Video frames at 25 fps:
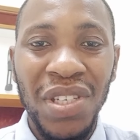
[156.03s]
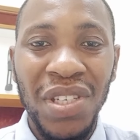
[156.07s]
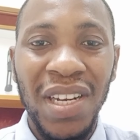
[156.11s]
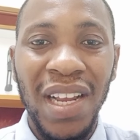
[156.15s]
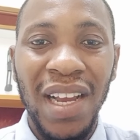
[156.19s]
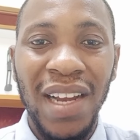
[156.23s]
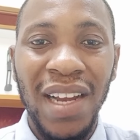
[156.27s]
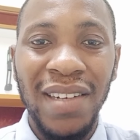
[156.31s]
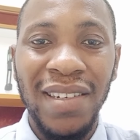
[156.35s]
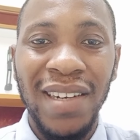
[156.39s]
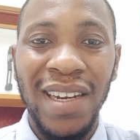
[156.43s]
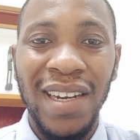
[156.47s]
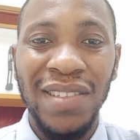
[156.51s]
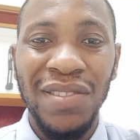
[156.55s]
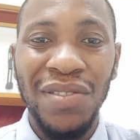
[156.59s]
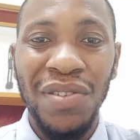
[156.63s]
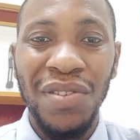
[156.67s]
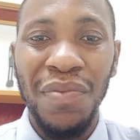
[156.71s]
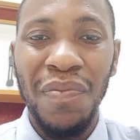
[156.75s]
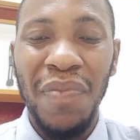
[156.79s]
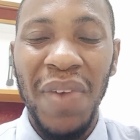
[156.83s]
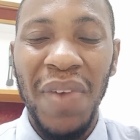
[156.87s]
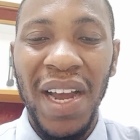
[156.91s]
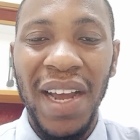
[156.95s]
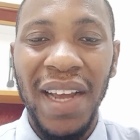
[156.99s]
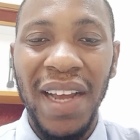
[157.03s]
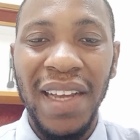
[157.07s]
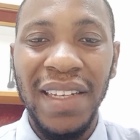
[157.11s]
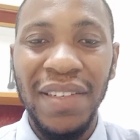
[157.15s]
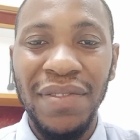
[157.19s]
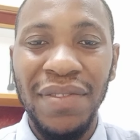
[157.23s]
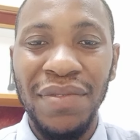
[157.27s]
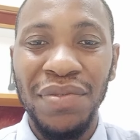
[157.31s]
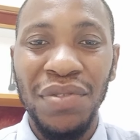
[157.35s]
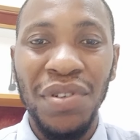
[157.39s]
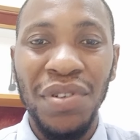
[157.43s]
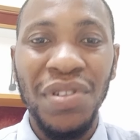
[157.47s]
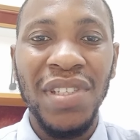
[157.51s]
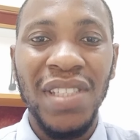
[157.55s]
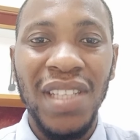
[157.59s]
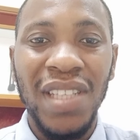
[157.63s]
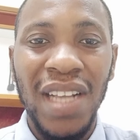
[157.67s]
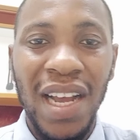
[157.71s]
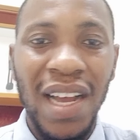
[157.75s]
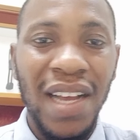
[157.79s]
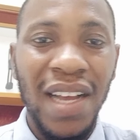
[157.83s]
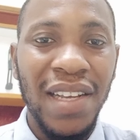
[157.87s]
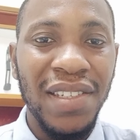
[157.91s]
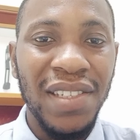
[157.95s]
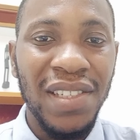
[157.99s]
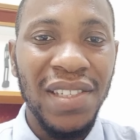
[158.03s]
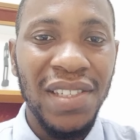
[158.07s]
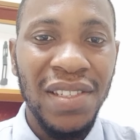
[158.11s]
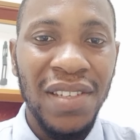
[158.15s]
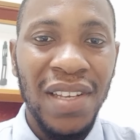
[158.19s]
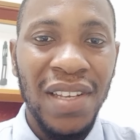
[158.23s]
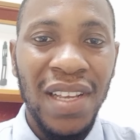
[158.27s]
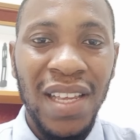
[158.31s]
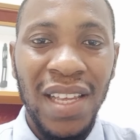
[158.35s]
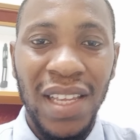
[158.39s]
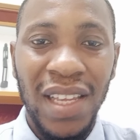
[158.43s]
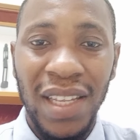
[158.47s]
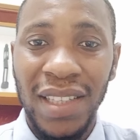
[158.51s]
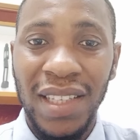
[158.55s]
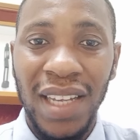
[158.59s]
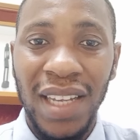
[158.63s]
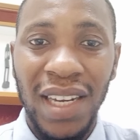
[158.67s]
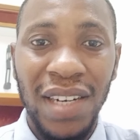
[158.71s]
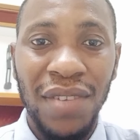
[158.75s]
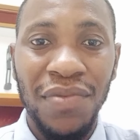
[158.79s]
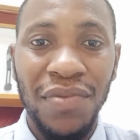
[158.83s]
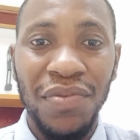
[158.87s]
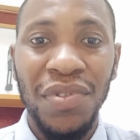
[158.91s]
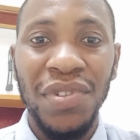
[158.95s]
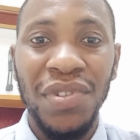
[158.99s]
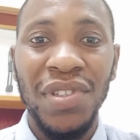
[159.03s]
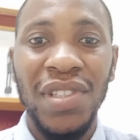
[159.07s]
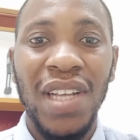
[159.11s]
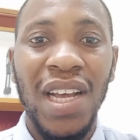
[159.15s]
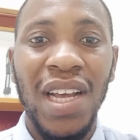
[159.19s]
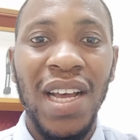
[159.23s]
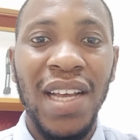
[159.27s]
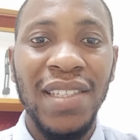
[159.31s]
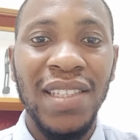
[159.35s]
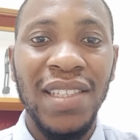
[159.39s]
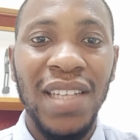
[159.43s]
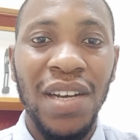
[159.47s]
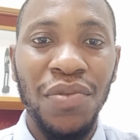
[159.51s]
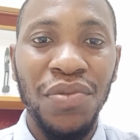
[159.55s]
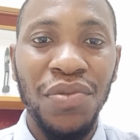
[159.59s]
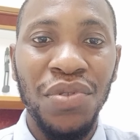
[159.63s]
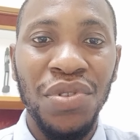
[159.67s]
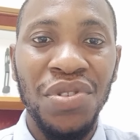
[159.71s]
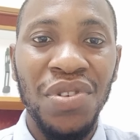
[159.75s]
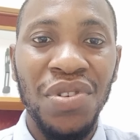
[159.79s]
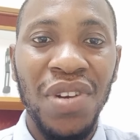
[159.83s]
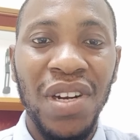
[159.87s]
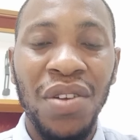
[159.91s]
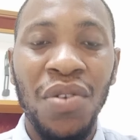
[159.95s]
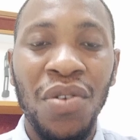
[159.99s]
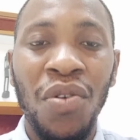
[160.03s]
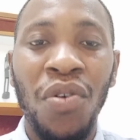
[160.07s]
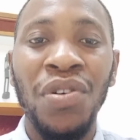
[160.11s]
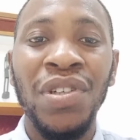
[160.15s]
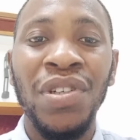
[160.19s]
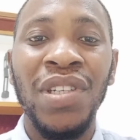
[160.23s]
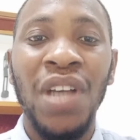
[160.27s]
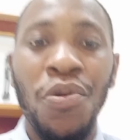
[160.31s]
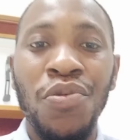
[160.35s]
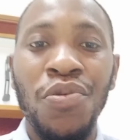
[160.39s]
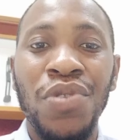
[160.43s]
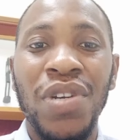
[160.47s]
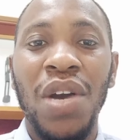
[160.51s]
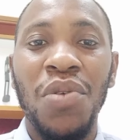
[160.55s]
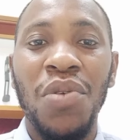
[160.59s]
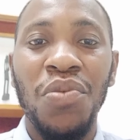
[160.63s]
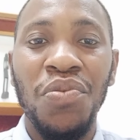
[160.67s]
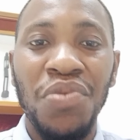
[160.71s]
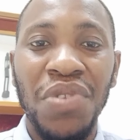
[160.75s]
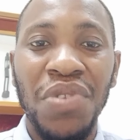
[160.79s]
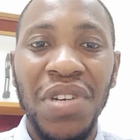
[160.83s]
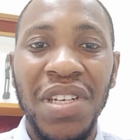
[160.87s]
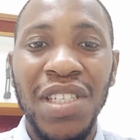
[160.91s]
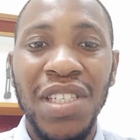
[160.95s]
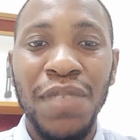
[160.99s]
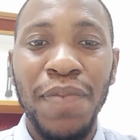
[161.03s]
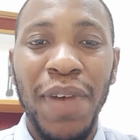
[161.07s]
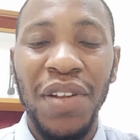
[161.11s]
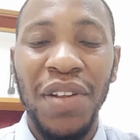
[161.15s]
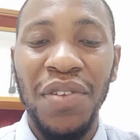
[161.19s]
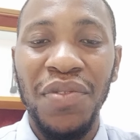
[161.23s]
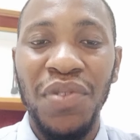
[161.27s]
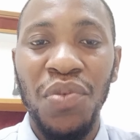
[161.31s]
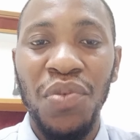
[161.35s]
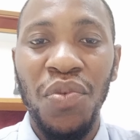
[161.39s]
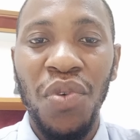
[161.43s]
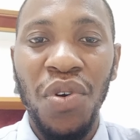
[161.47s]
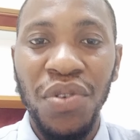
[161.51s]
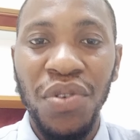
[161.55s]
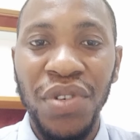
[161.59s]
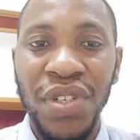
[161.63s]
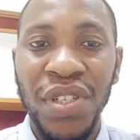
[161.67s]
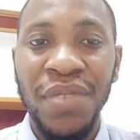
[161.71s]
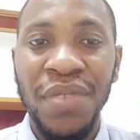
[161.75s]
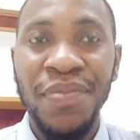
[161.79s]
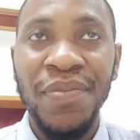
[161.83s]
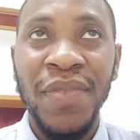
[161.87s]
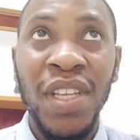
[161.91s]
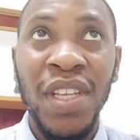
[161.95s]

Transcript: They are run by fraudsters, internet fraudsters that we usually call Yahoo Yahoo in this part of the world.